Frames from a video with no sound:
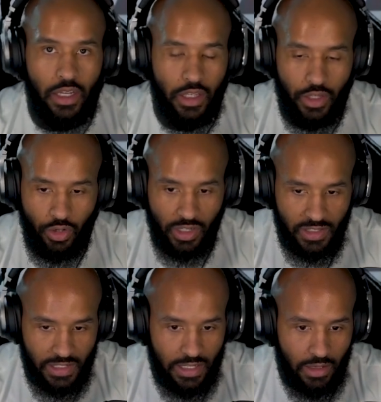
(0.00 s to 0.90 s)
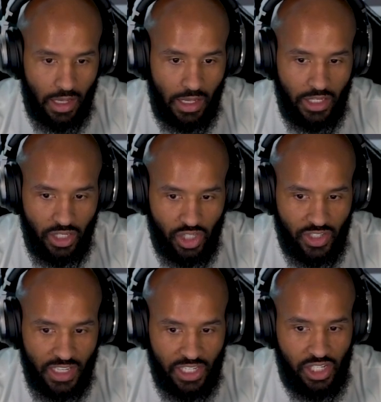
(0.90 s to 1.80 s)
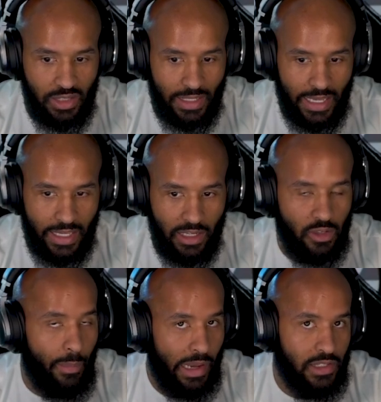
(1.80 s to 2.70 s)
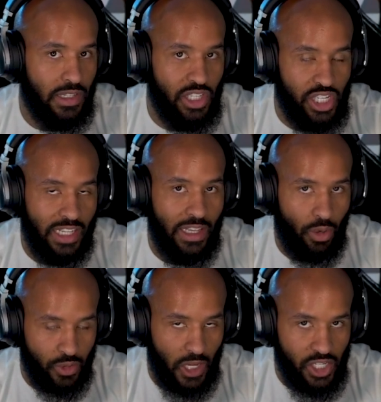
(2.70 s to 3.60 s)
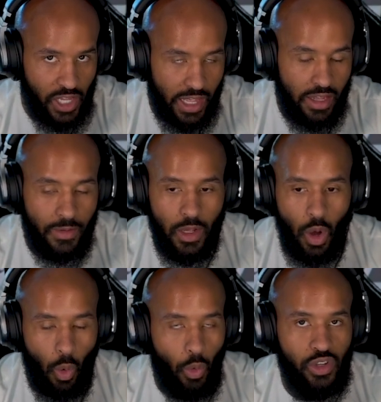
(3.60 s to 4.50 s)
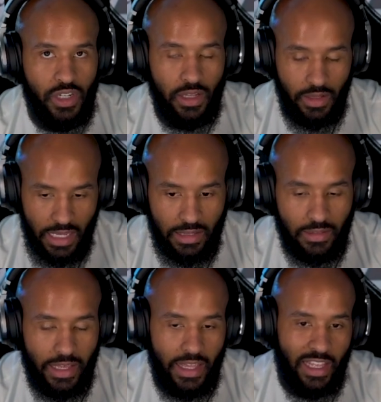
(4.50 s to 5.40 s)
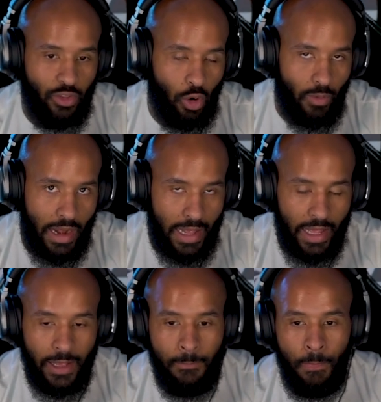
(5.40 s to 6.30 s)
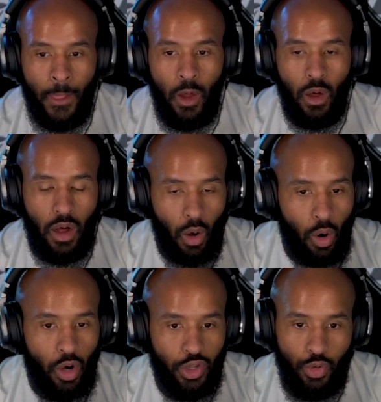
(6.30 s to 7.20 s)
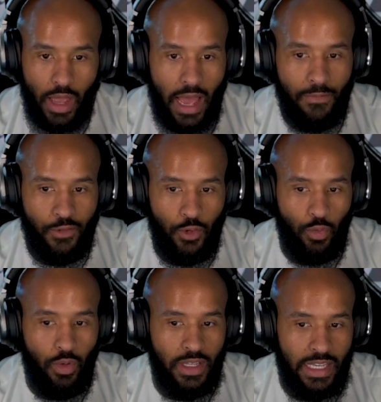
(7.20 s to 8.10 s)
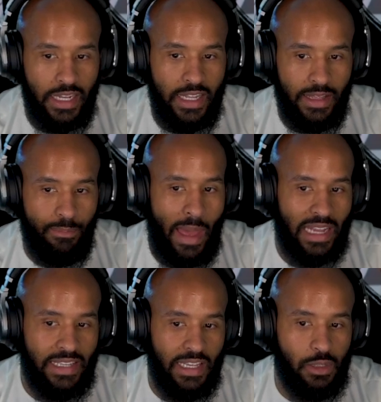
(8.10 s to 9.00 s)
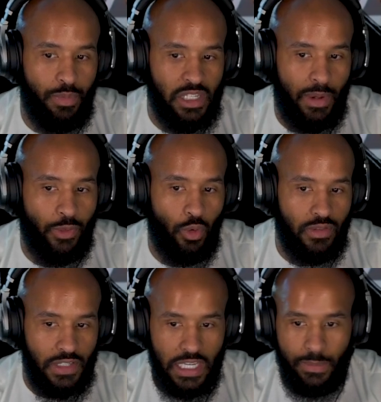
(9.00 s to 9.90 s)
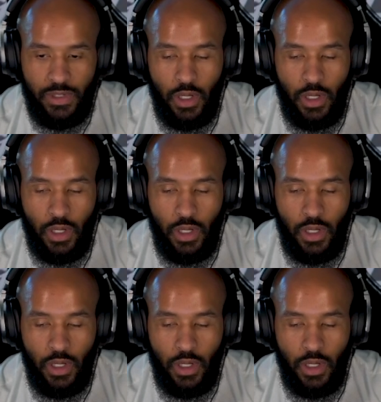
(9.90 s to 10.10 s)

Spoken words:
You're going to see Justin Gaethje leg kick, so Max is going to check that or sachet it, or he's going to eat the leg kick and throw a right hand, or you have to get Max hands busy by throwing teeps